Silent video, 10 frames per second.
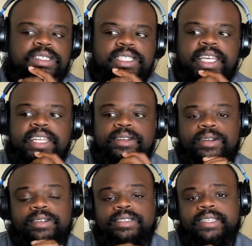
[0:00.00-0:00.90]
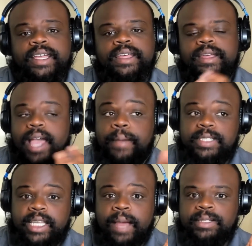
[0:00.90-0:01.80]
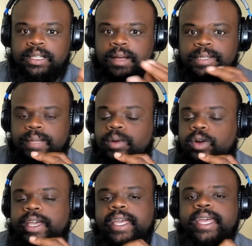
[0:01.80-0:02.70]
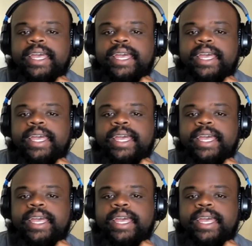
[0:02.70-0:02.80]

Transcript: seeing little girls. Obviously, I was up with the boy.